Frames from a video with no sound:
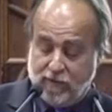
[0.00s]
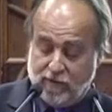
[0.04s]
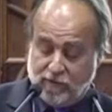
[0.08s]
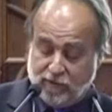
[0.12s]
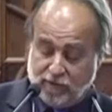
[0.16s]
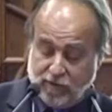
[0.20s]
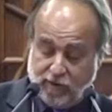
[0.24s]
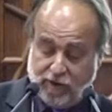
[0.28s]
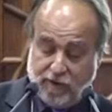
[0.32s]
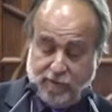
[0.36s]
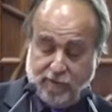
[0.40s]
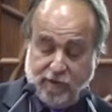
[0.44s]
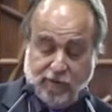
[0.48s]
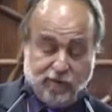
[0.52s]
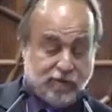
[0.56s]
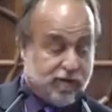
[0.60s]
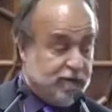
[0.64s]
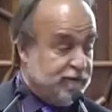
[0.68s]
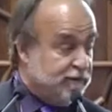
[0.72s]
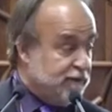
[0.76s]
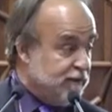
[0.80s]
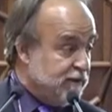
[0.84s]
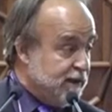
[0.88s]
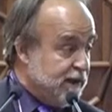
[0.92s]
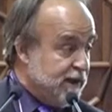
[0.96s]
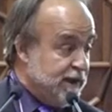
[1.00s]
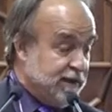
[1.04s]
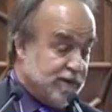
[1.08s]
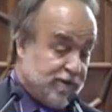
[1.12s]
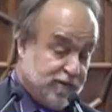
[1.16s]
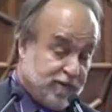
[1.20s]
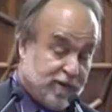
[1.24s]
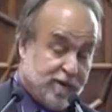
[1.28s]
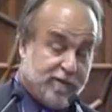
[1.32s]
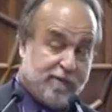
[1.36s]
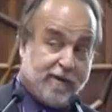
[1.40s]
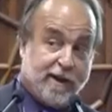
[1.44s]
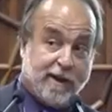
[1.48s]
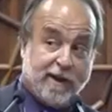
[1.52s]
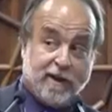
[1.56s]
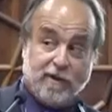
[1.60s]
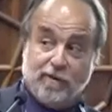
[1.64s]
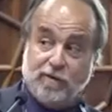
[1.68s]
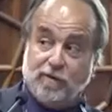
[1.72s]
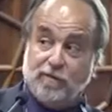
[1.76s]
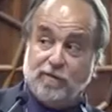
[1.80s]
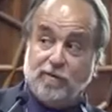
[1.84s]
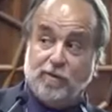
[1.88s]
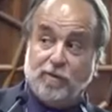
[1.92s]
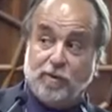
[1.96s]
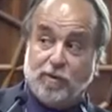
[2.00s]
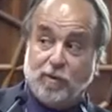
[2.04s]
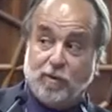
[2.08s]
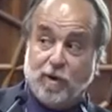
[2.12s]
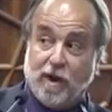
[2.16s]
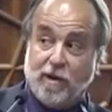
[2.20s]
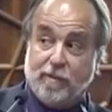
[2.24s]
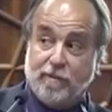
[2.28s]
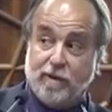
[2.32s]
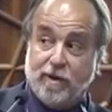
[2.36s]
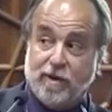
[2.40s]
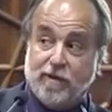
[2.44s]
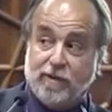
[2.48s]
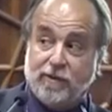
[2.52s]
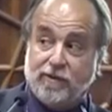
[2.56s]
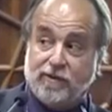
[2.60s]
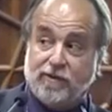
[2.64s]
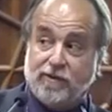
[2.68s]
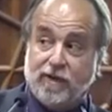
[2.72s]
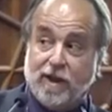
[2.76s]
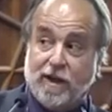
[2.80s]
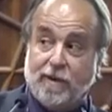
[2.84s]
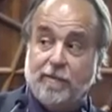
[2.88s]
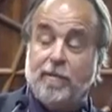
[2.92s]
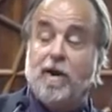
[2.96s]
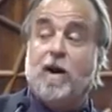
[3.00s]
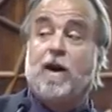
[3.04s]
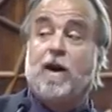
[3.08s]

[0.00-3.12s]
So let me shift to that and see if I can do the right button this time.